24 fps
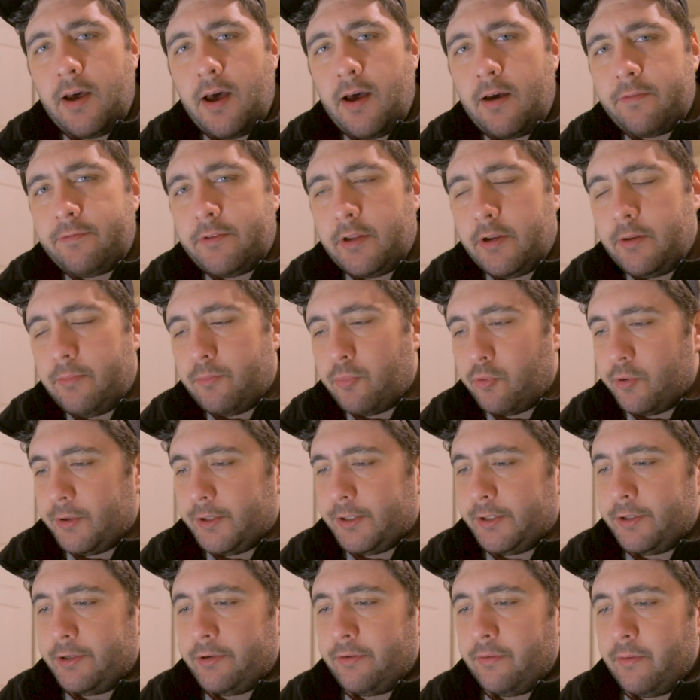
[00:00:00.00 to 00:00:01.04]
often
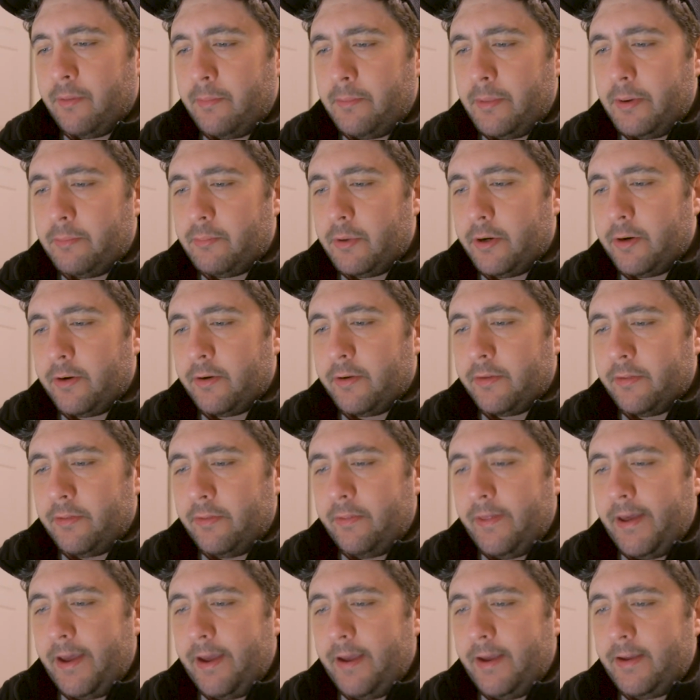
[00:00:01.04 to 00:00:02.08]
important to remember
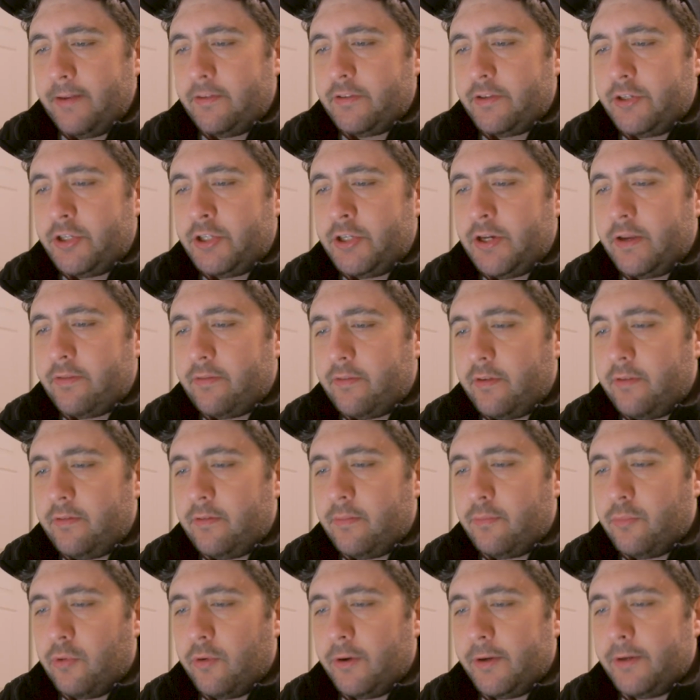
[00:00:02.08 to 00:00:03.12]
that it's just as
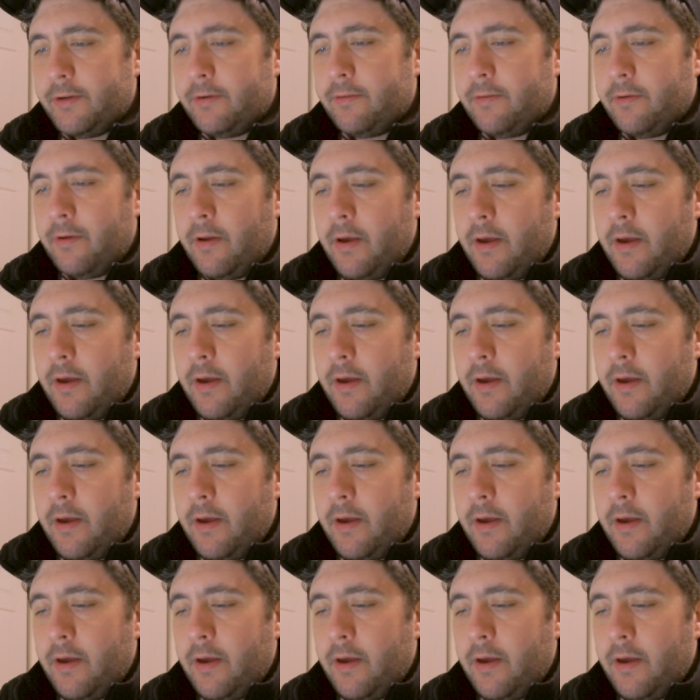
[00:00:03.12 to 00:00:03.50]
important